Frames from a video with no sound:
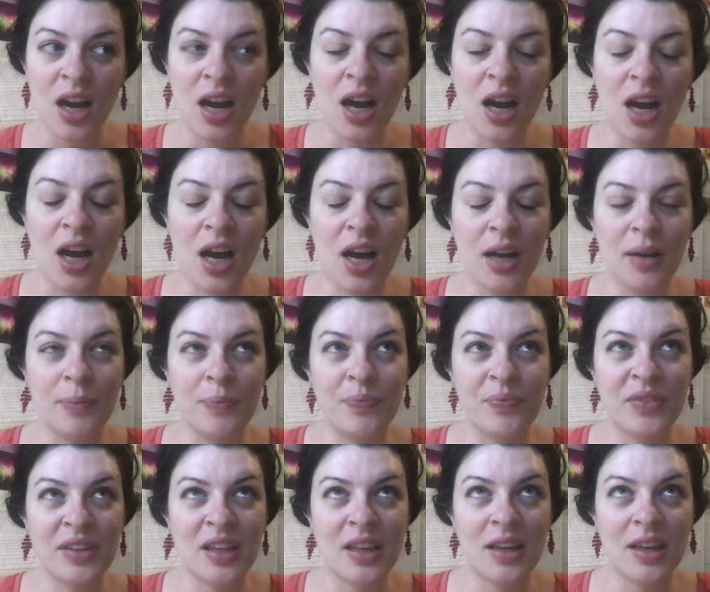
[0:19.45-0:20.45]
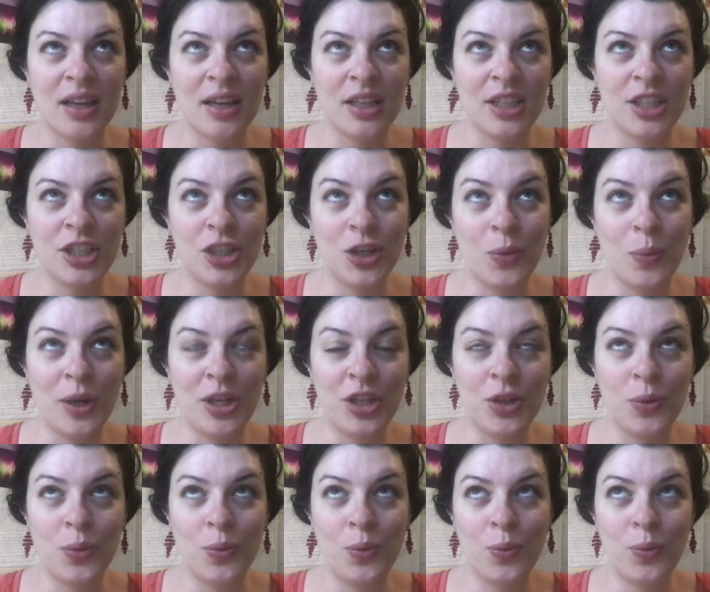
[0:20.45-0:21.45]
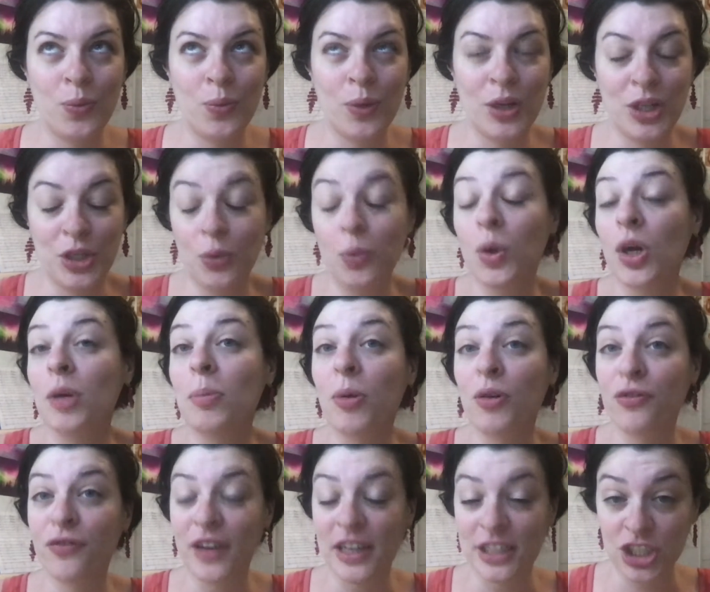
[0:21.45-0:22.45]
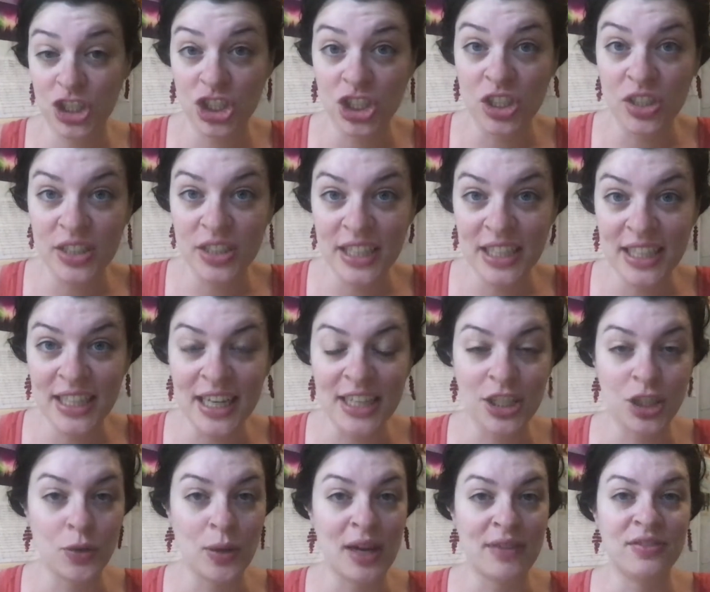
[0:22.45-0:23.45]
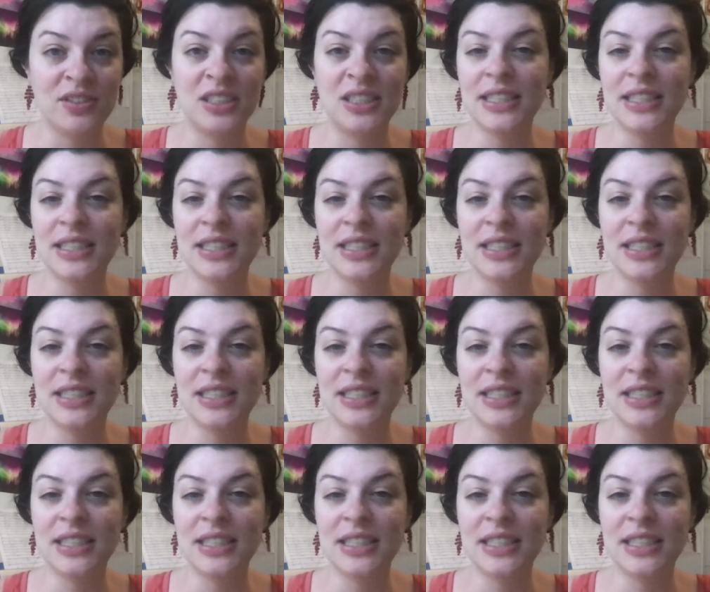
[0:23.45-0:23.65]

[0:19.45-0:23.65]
Um, when you work professionally and you have